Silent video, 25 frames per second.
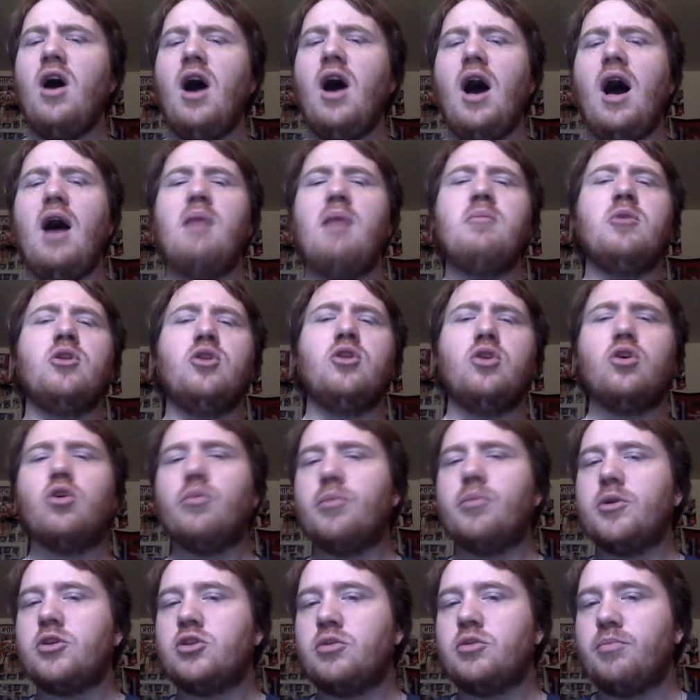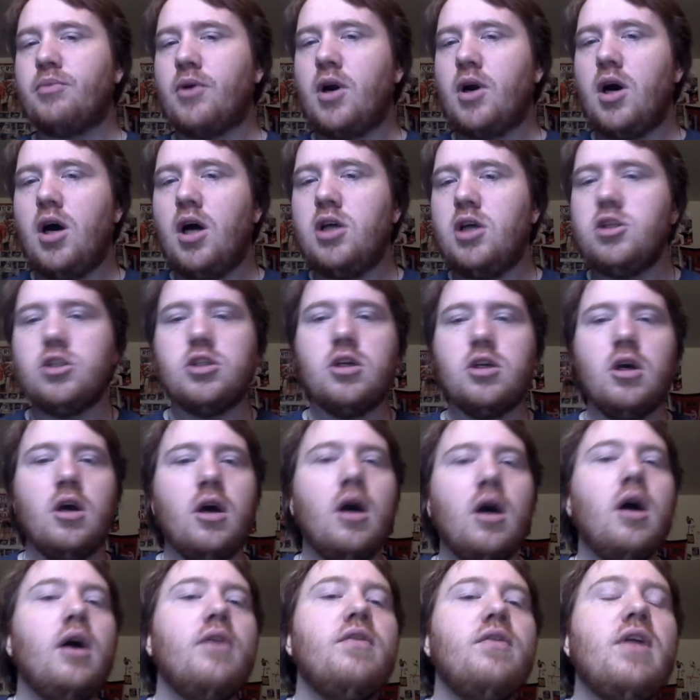I'm a little bit surprised
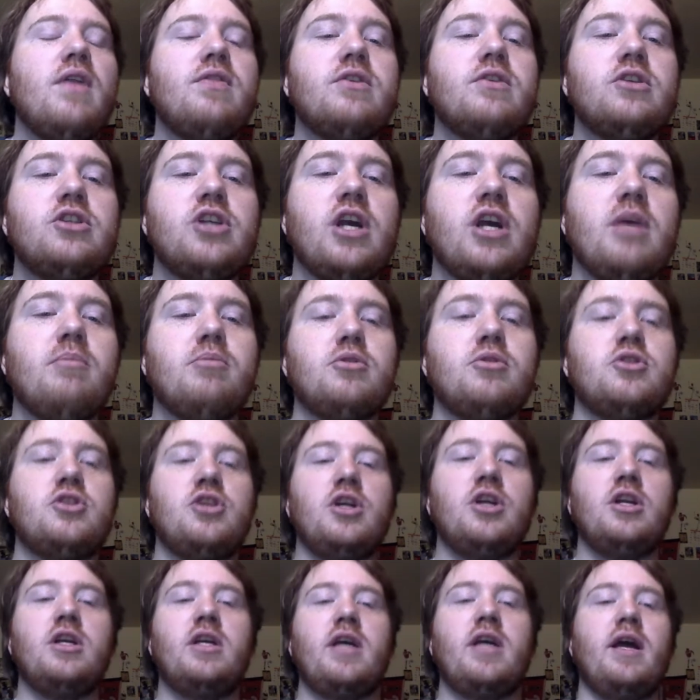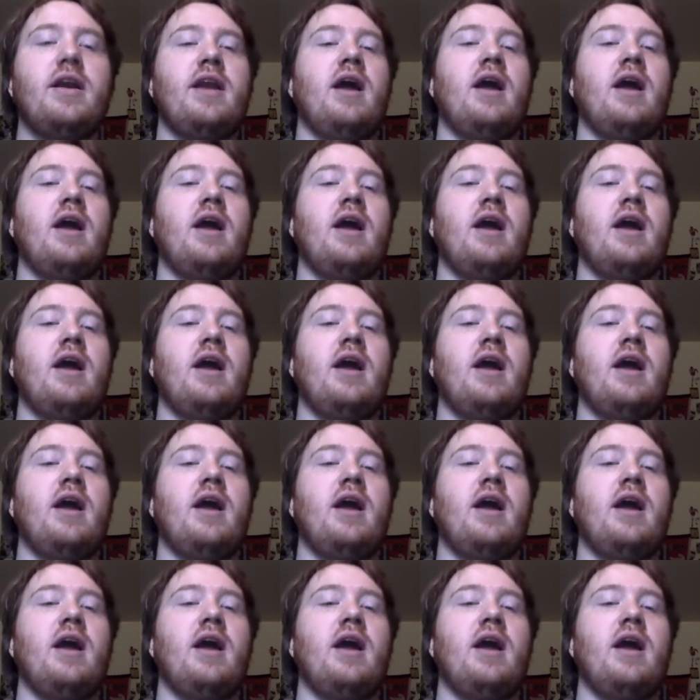that the Sabres didn't get.